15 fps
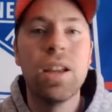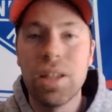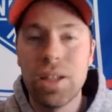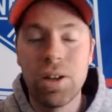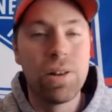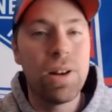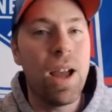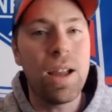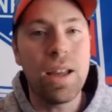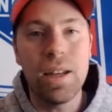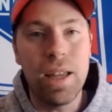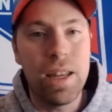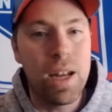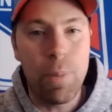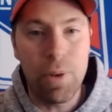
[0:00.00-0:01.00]
you're not going to
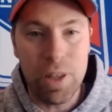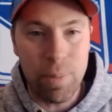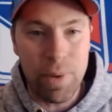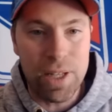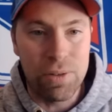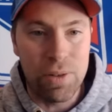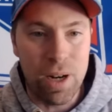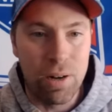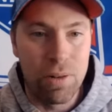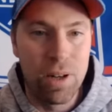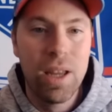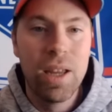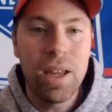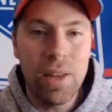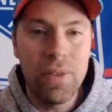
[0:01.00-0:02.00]
end up with the best record
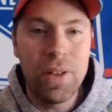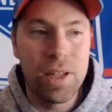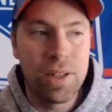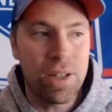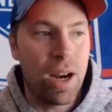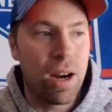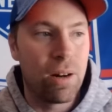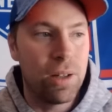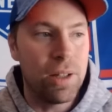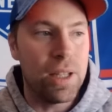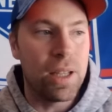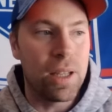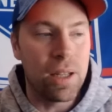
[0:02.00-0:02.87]
in the entire league.